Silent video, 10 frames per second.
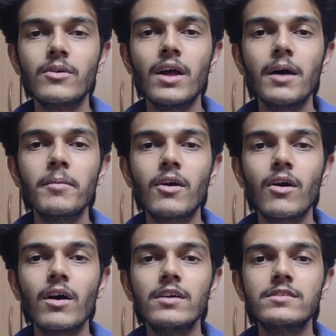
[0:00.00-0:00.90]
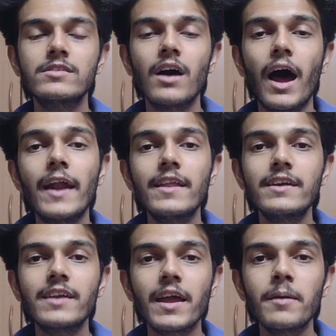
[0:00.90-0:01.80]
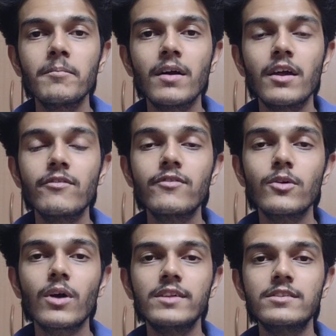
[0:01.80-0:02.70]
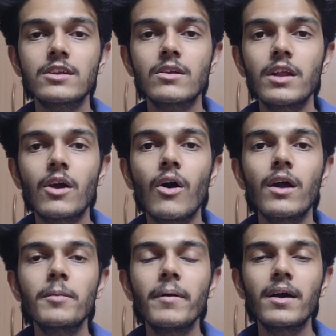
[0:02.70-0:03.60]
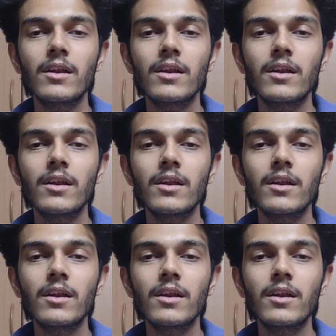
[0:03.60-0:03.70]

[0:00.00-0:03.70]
Garuda, because at that time, if you consider only god